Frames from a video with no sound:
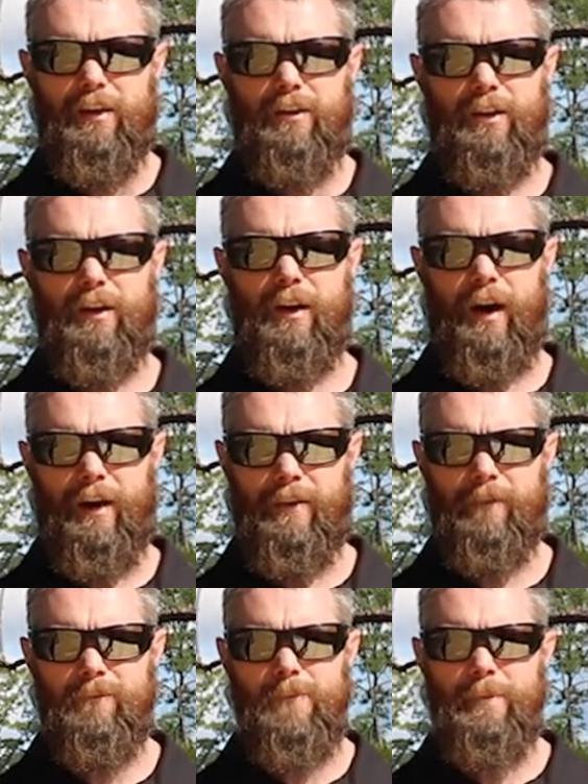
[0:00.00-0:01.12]
the
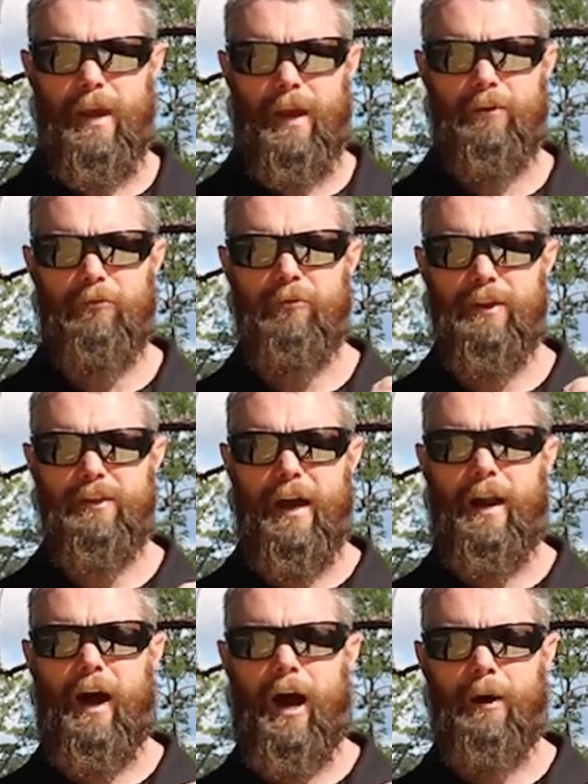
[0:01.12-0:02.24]
gun and fit
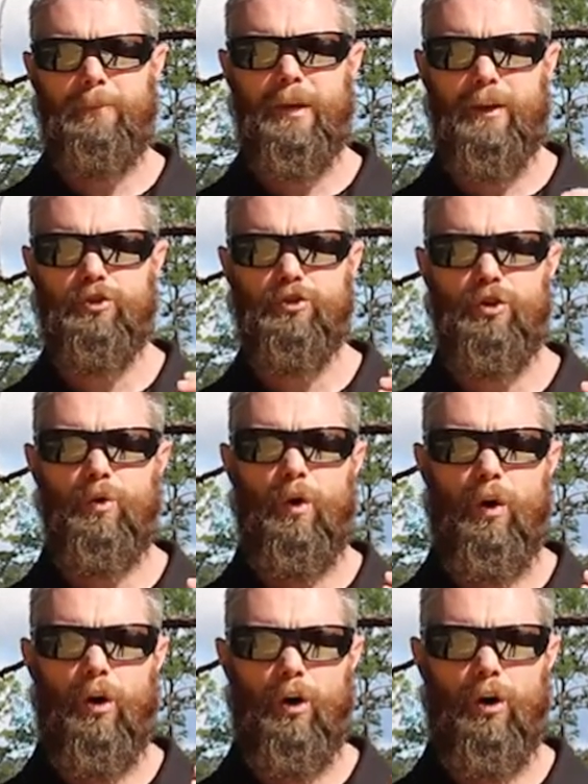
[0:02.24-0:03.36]
that optic to
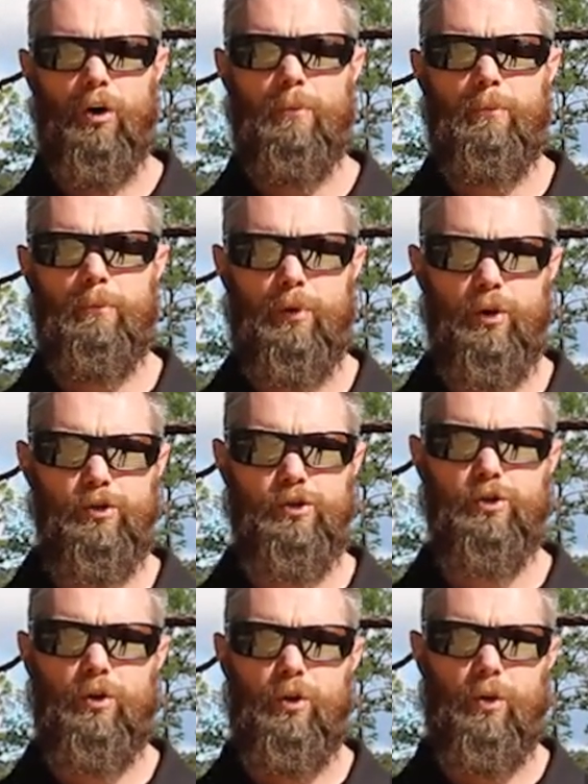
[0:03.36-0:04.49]
our
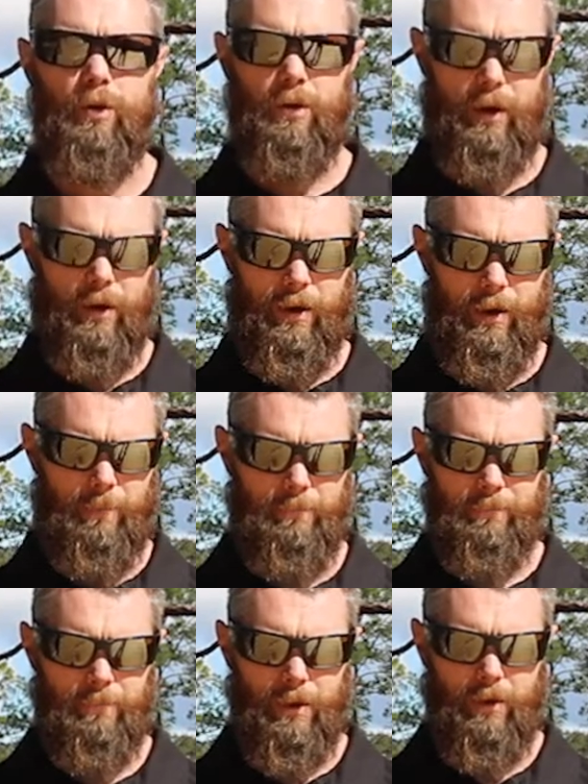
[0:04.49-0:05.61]
personal
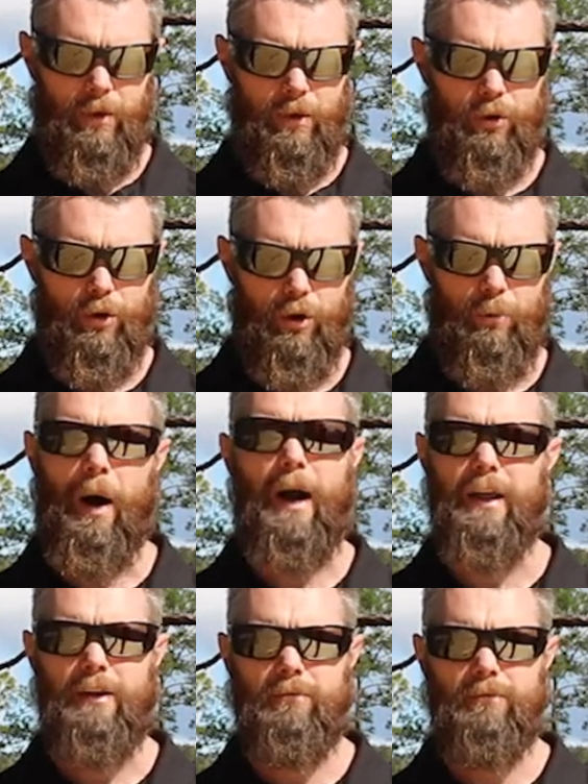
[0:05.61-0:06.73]

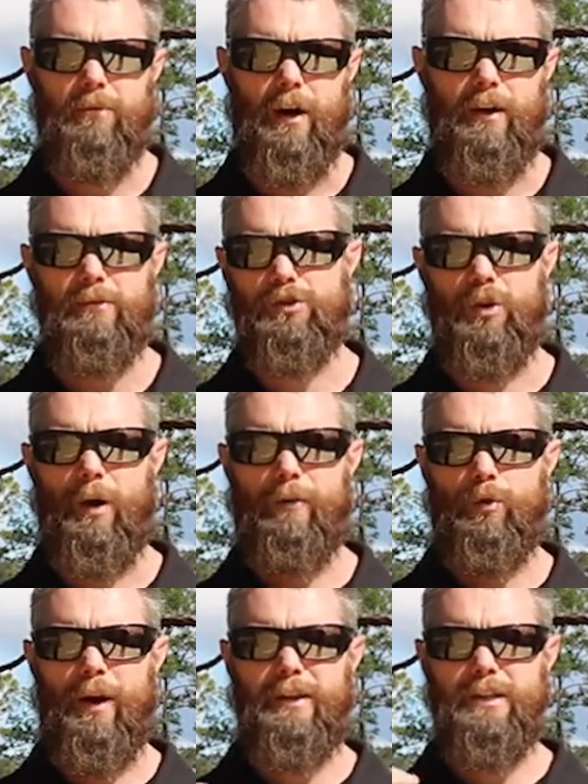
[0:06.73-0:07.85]
body, right? So
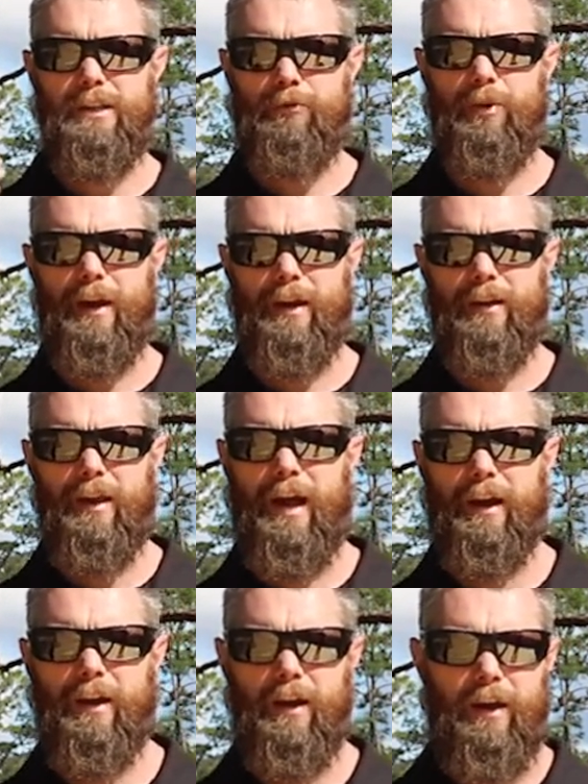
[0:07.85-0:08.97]
everyone has a different length
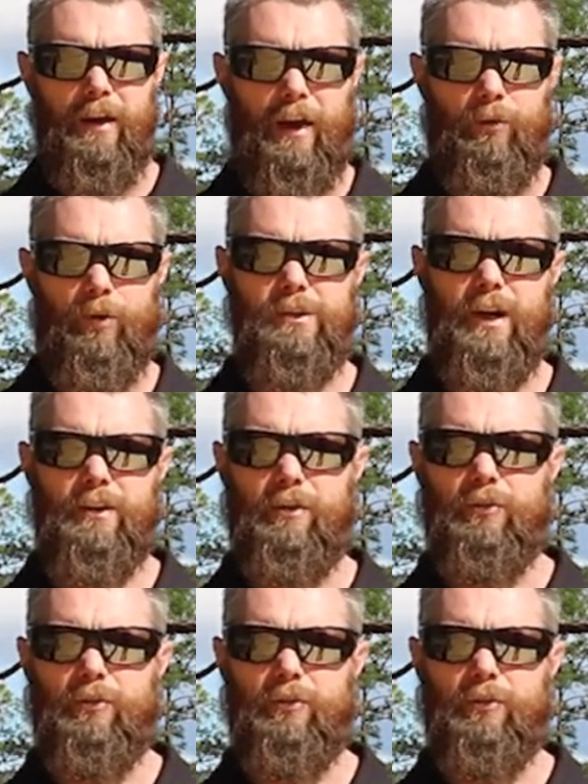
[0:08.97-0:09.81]
neck, everyone's got